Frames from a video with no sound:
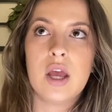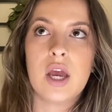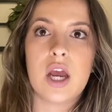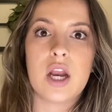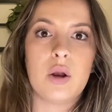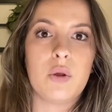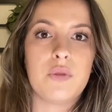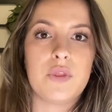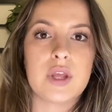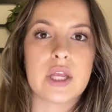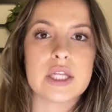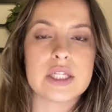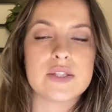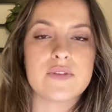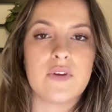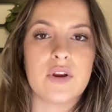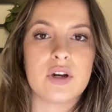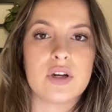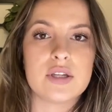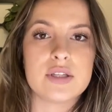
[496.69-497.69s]
I don't think it's
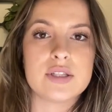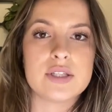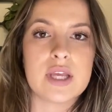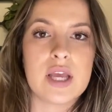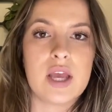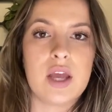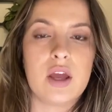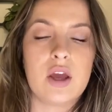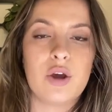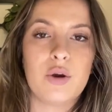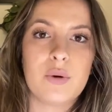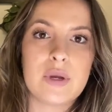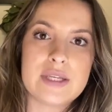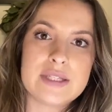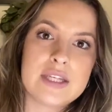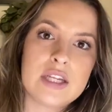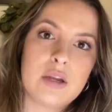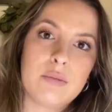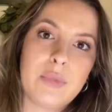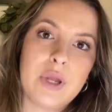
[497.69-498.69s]
fair to say, oh, I
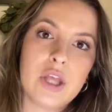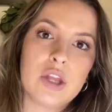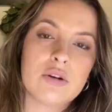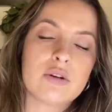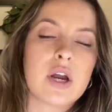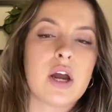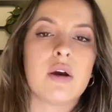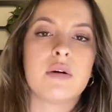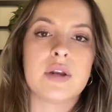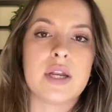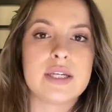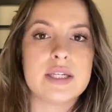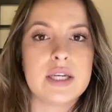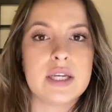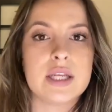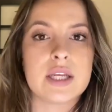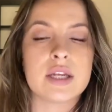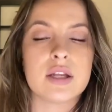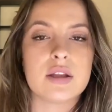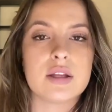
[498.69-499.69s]
sent a mailer out and I
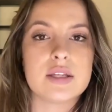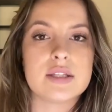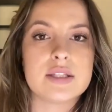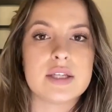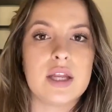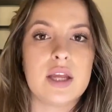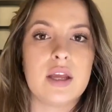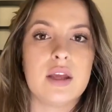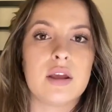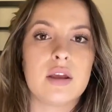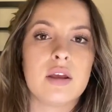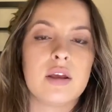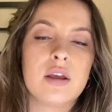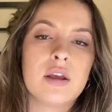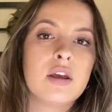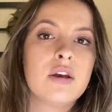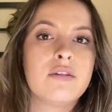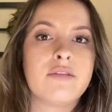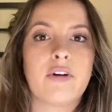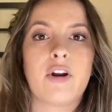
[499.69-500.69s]
didn't get a listing,
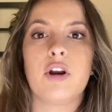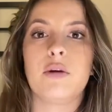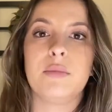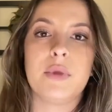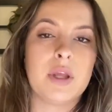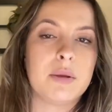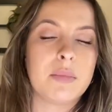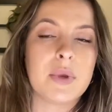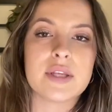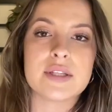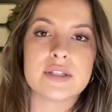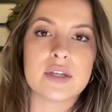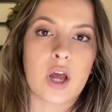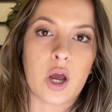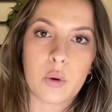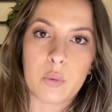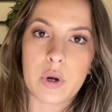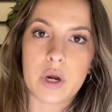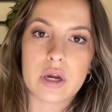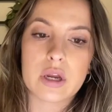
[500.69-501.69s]
farming must
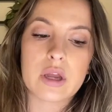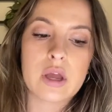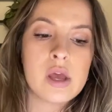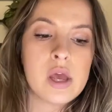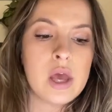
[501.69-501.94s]
not work.